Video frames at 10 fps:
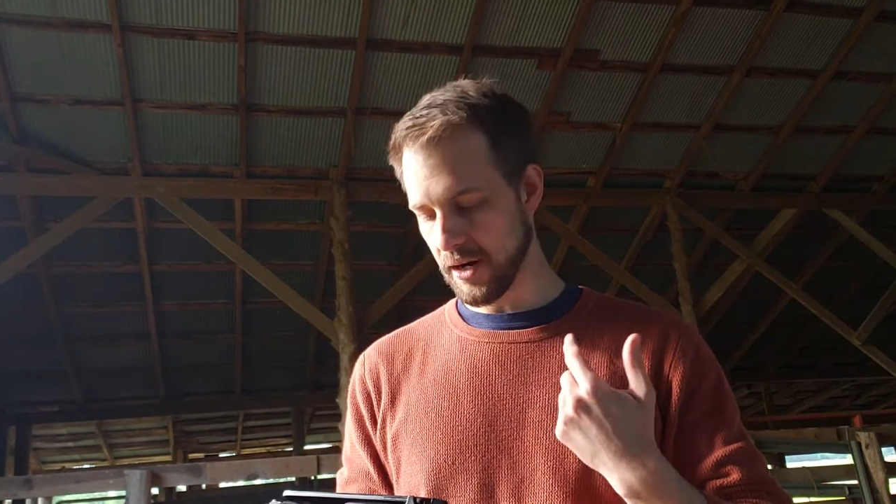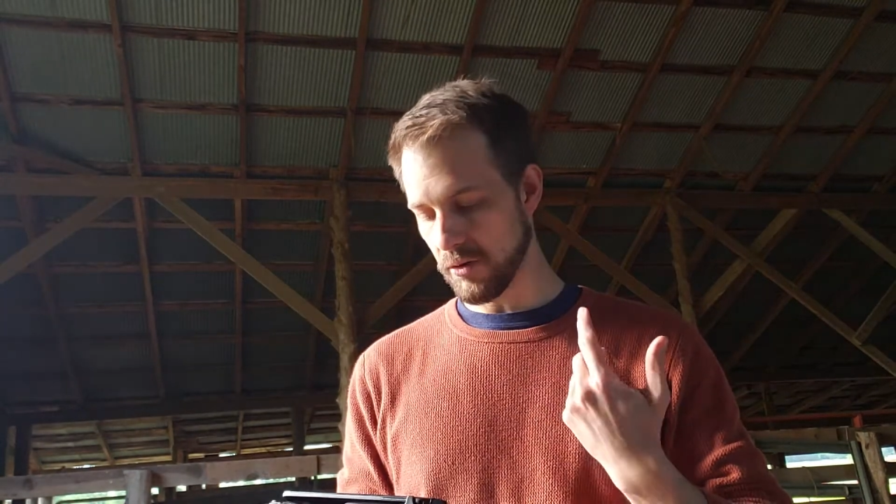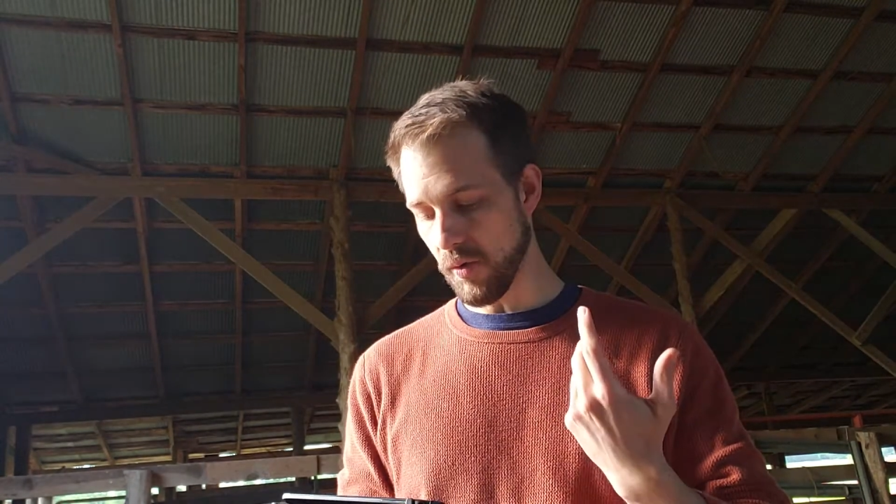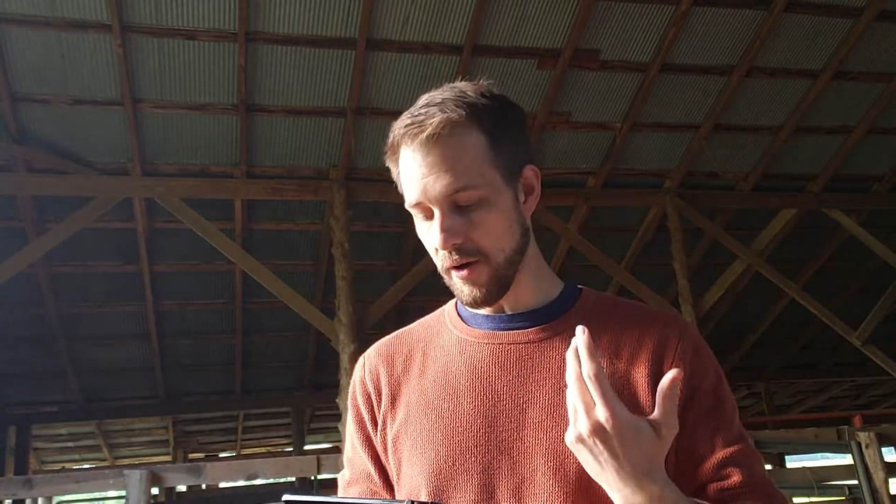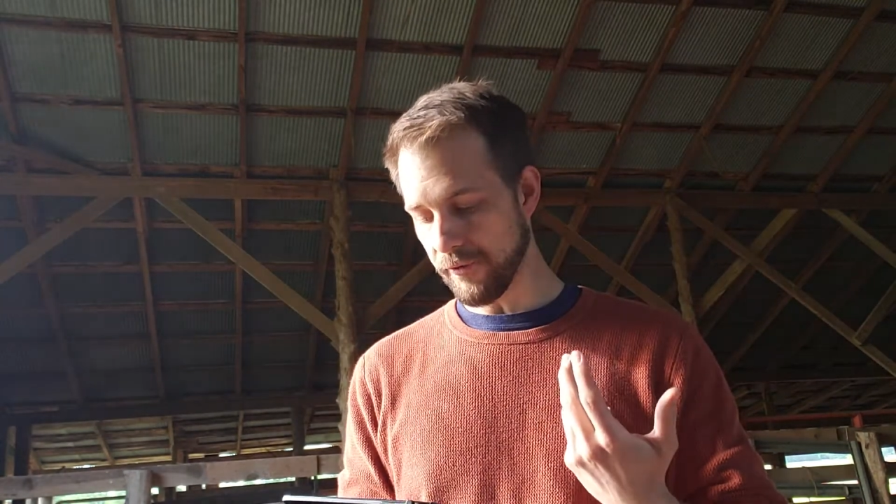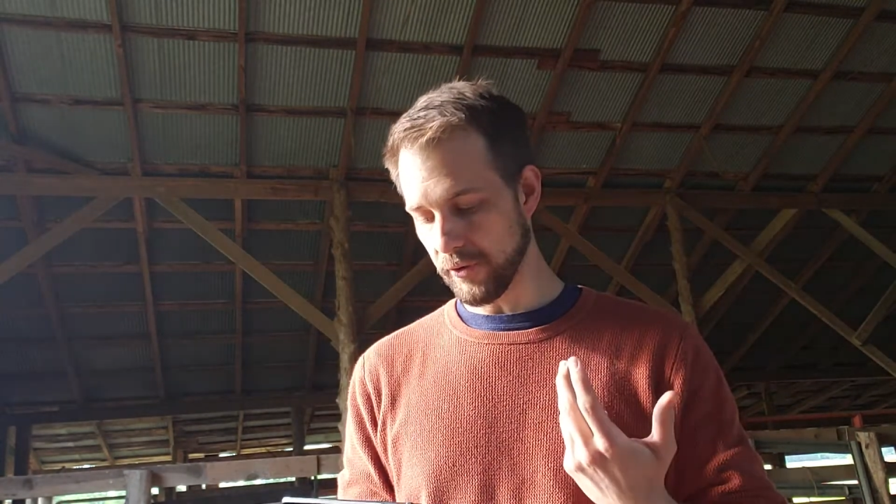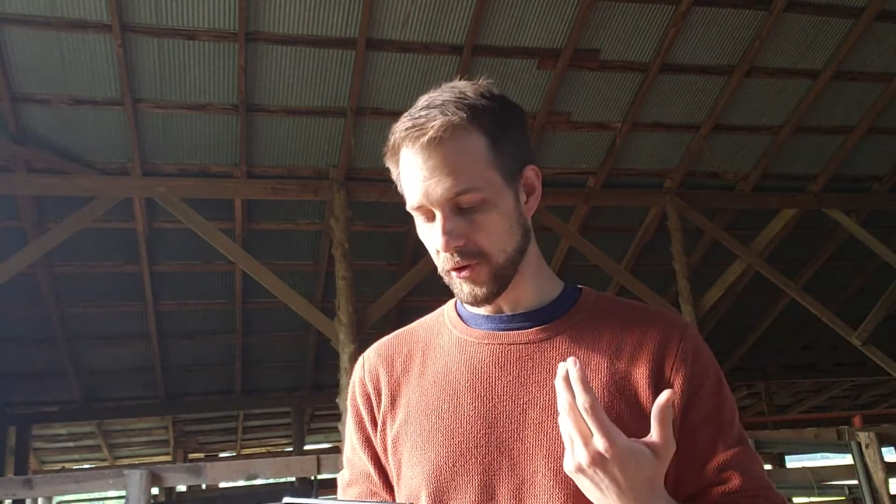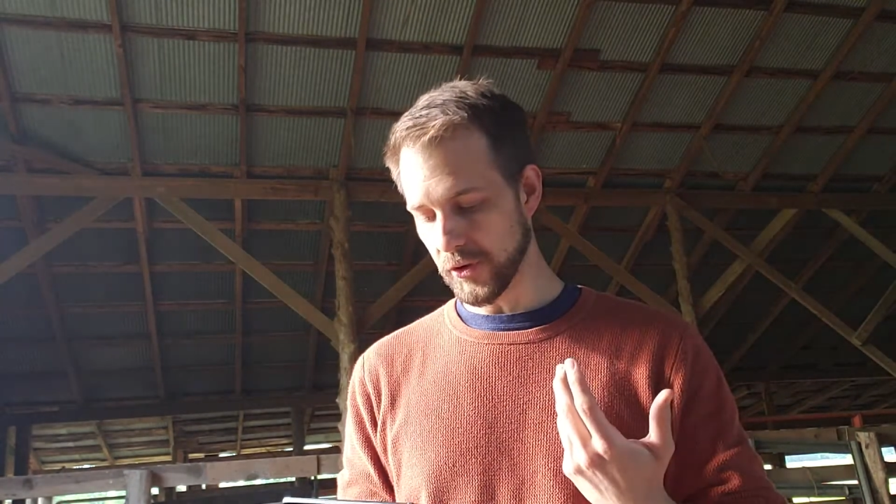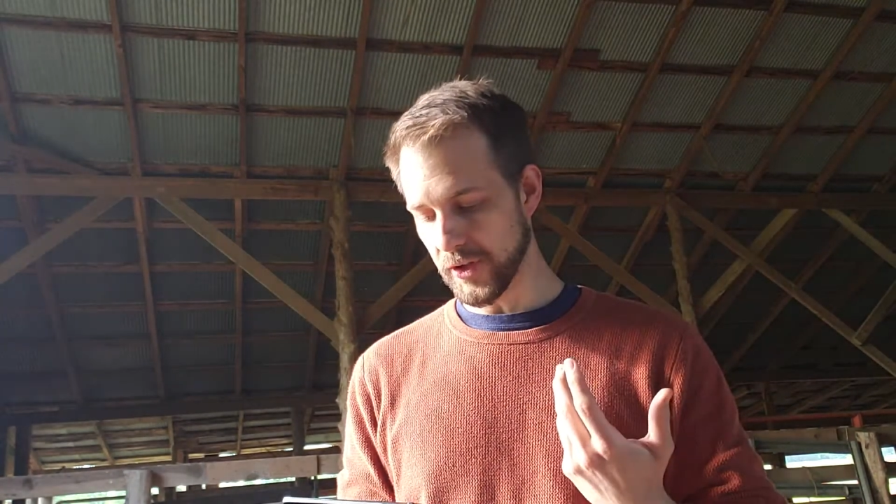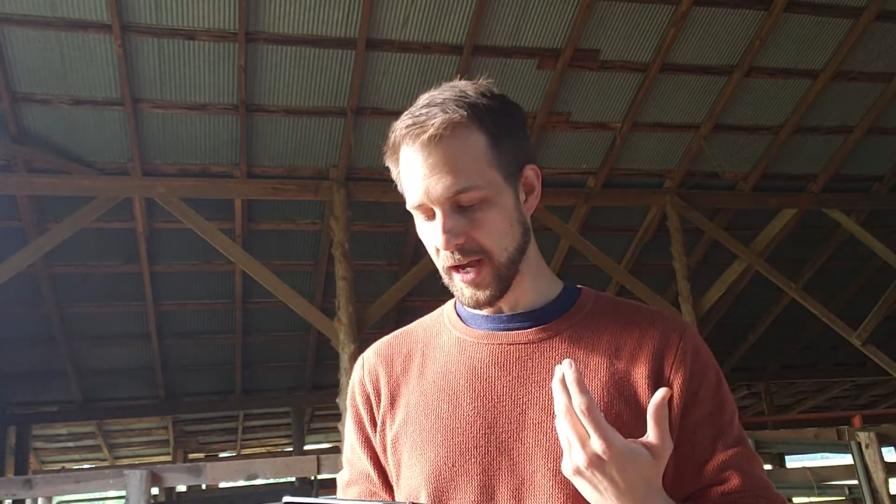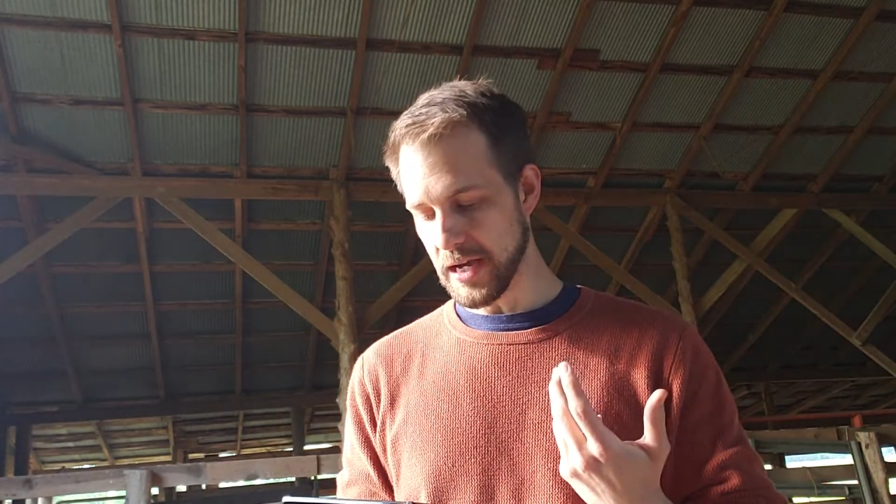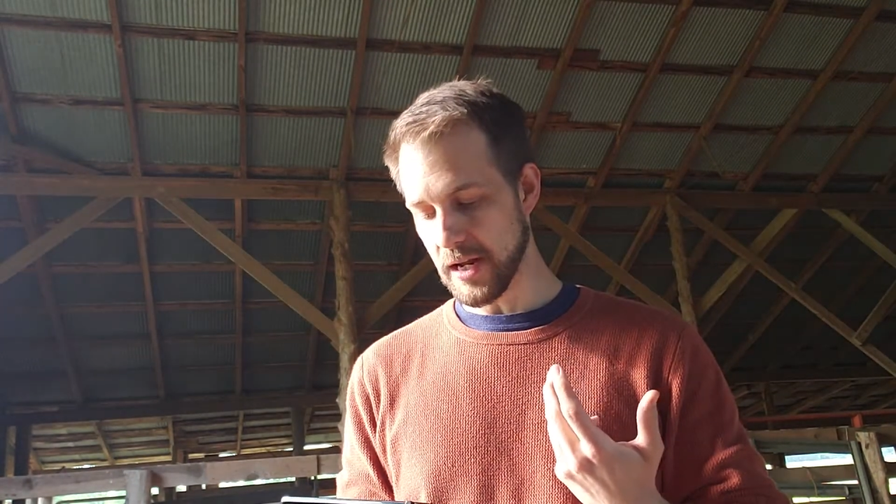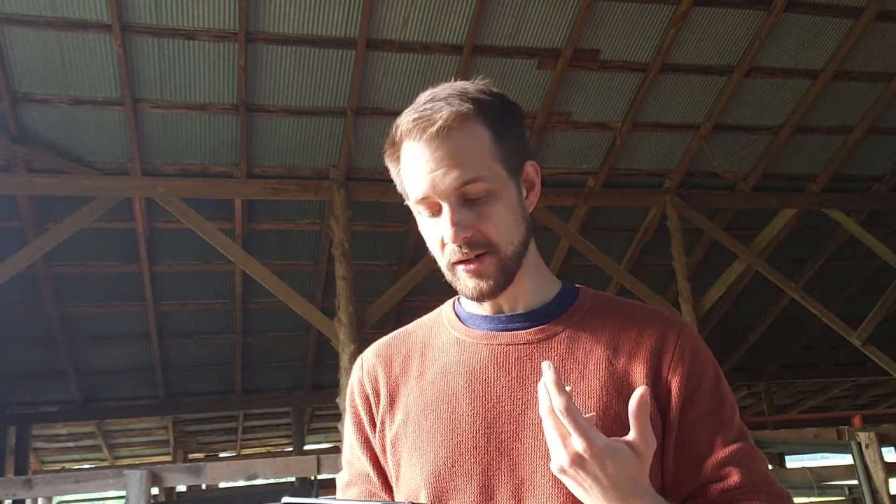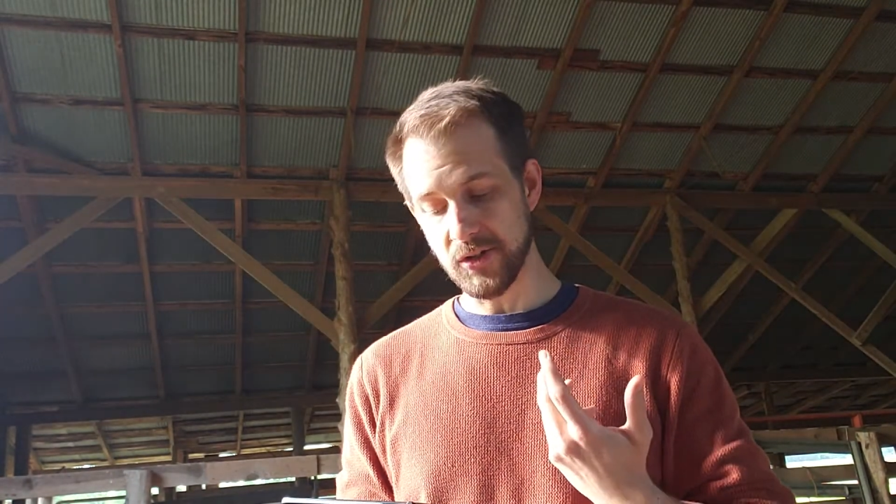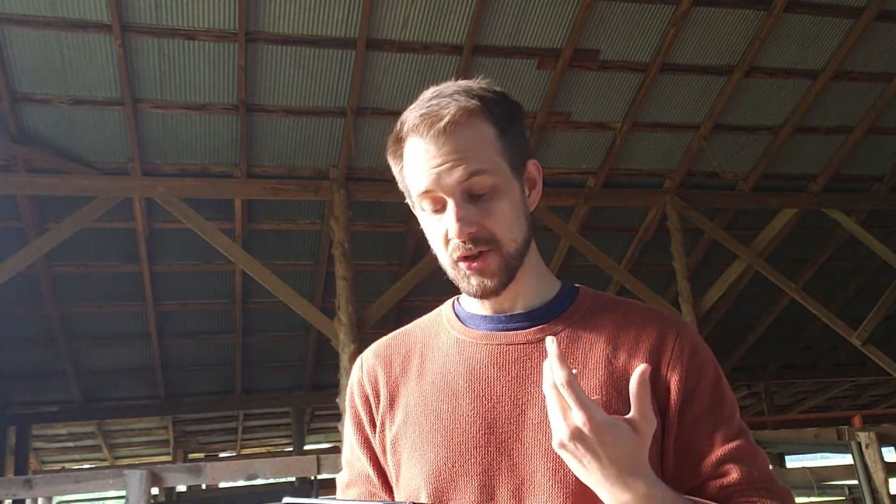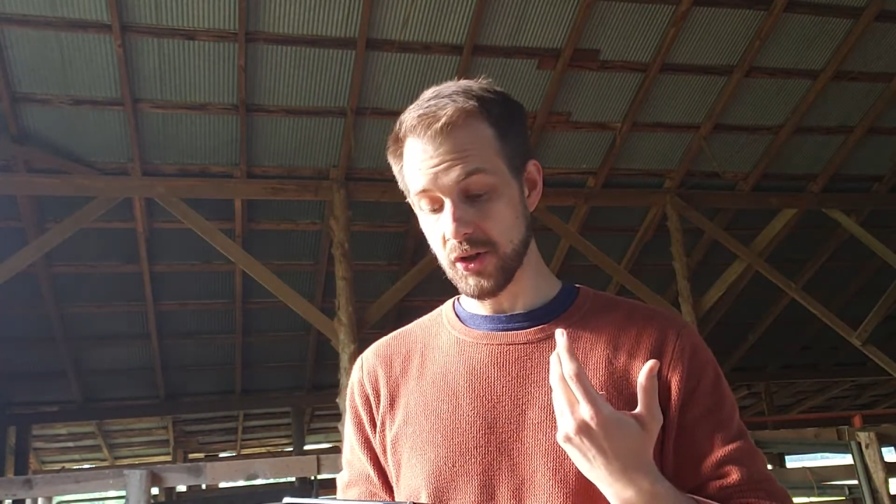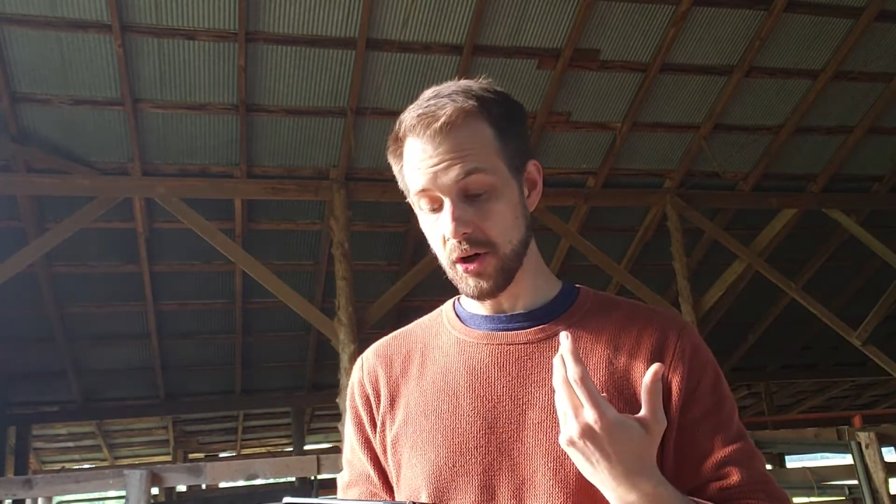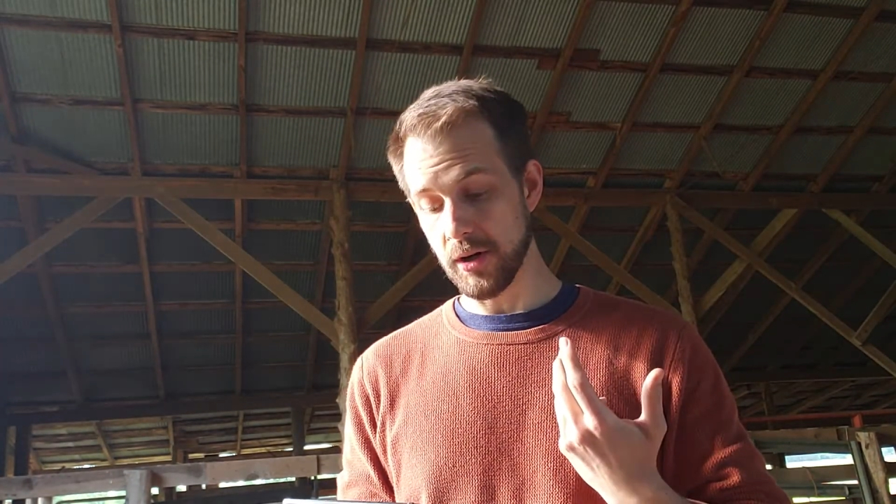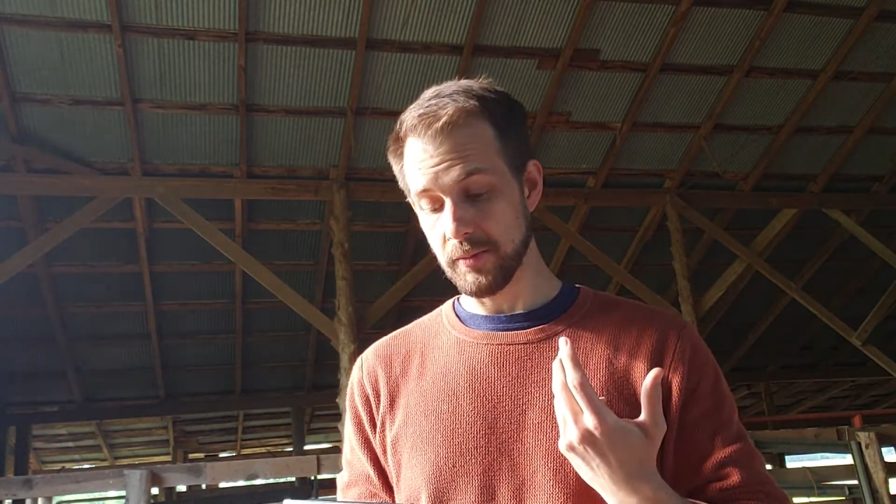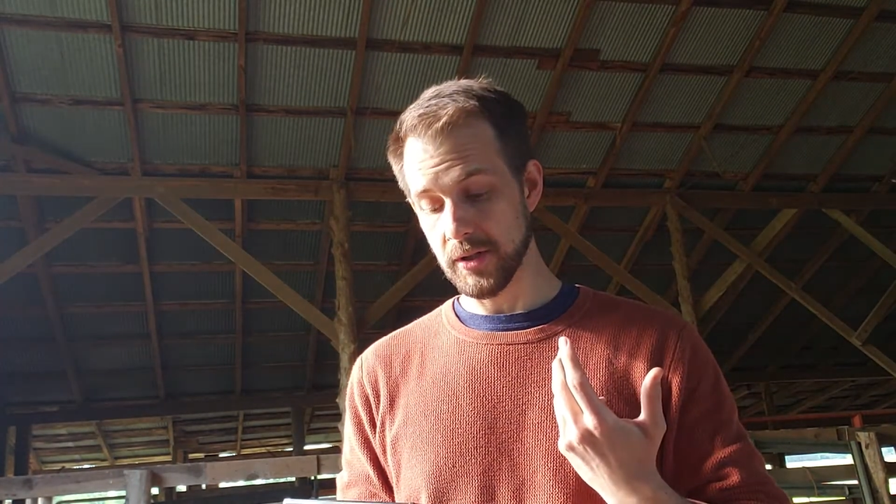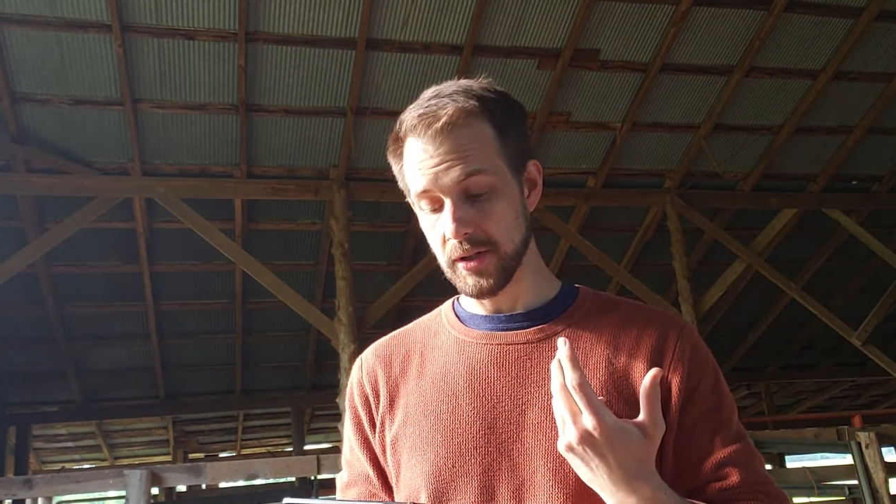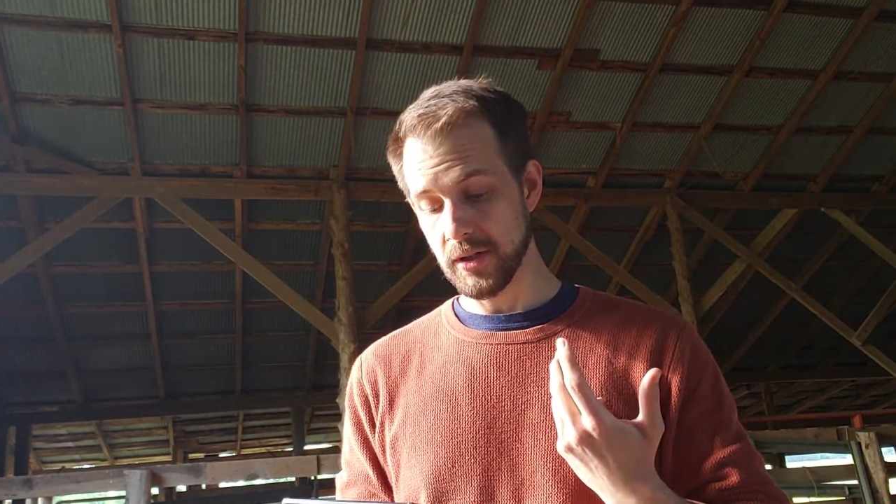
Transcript: unruffled and undisturbed,